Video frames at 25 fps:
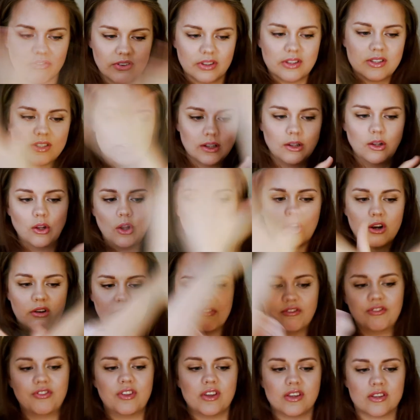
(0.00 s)
It's a lot
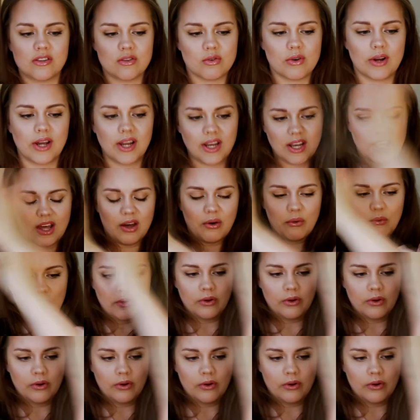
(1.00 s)
of this right now.